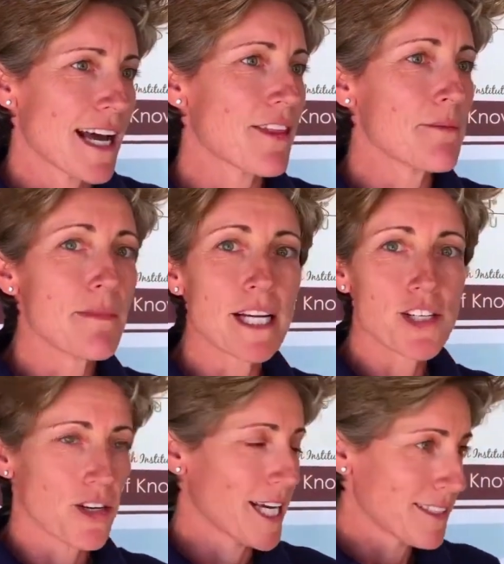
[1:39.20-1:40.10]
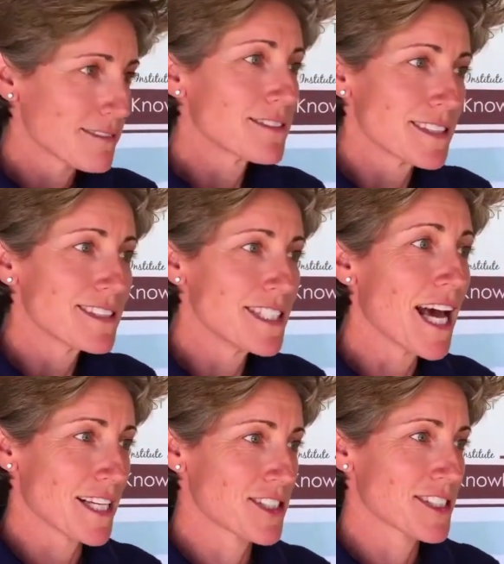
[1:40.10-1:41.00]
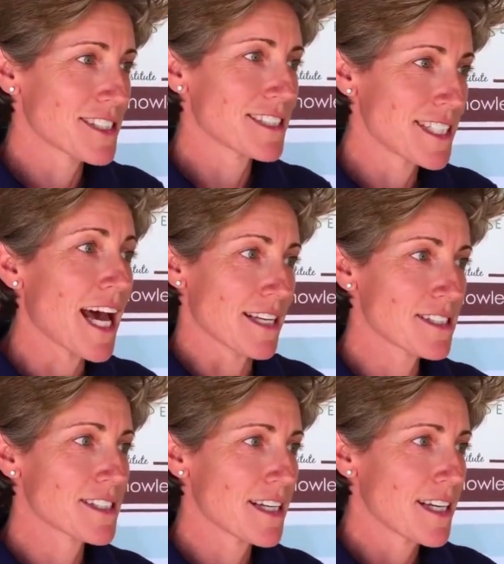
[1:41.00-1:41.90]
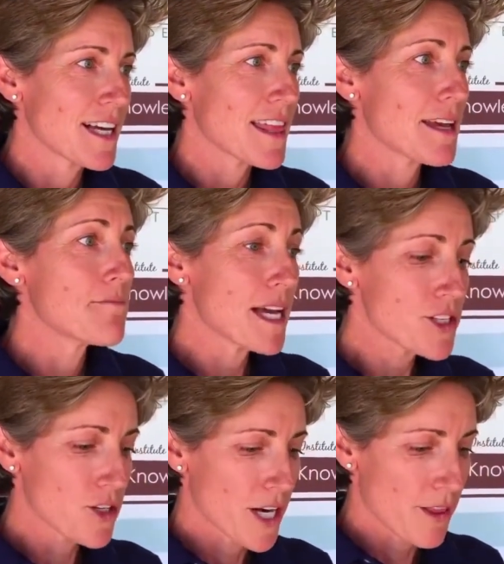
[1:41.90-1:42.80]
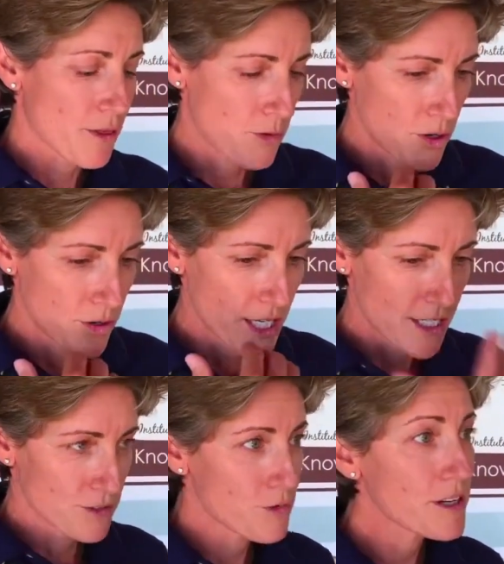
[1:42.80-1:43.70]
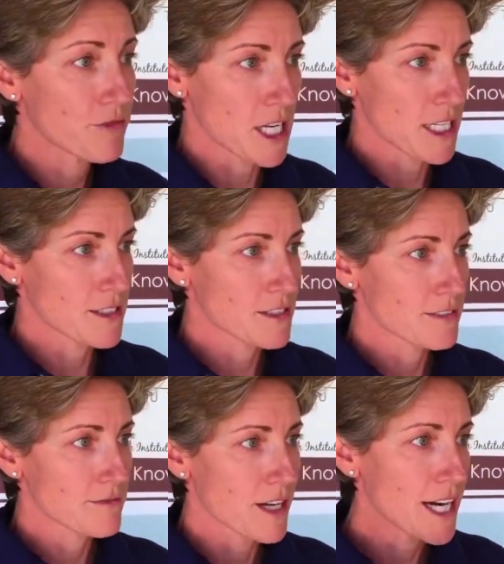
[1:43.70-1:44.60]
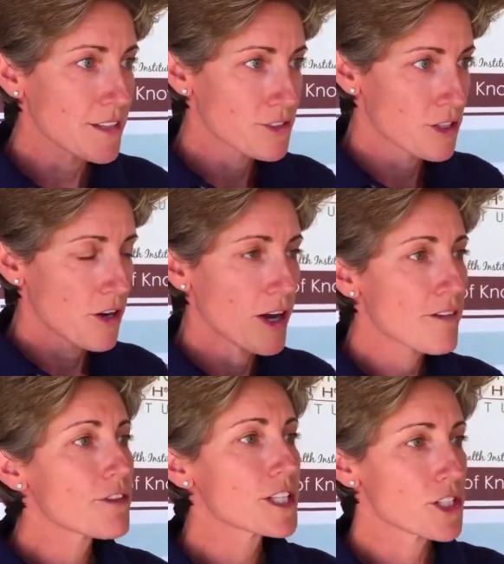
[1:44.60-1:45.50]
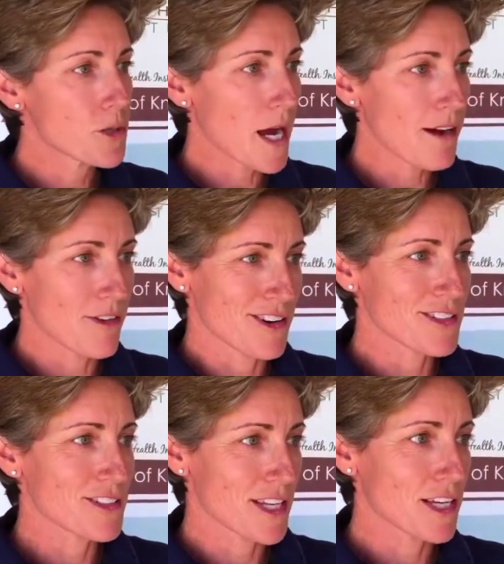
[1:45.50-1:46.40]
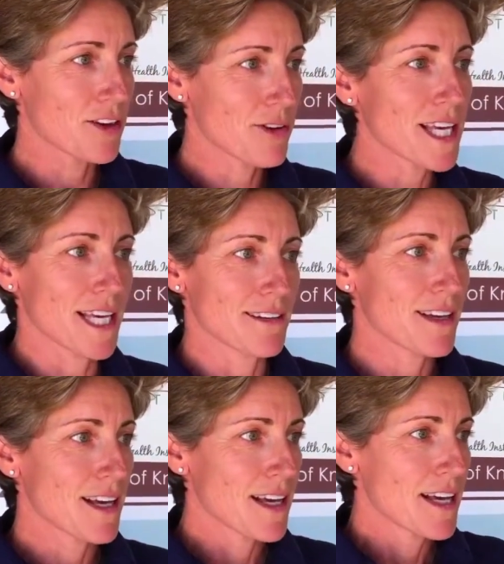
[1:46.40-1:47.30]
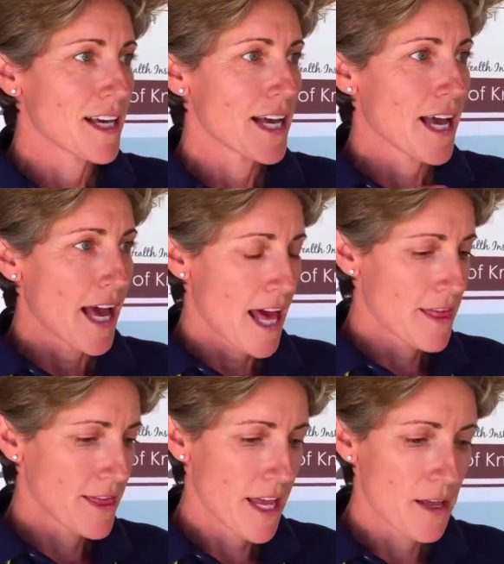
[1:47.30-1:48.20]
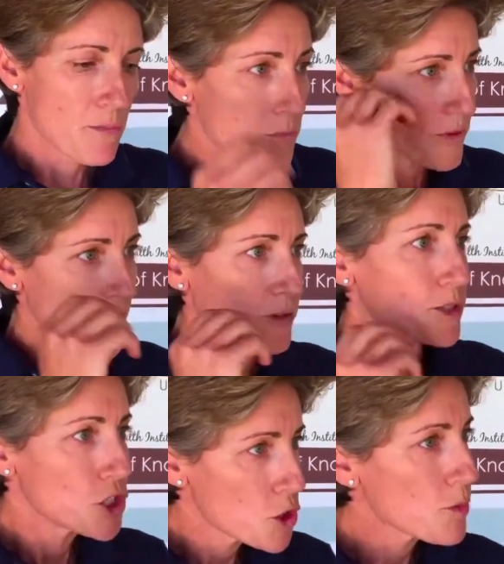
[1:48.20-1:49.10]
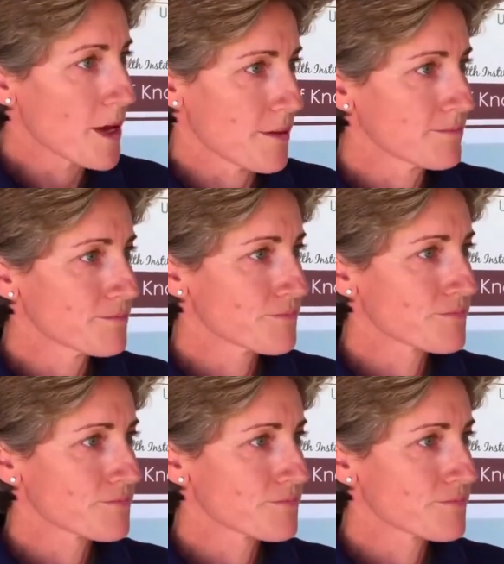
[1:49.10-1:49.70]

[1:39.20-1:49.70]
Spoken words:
And they measure it. Yes, yes. They measure it through his reflux, right? So every 2 hours they go in and they tube him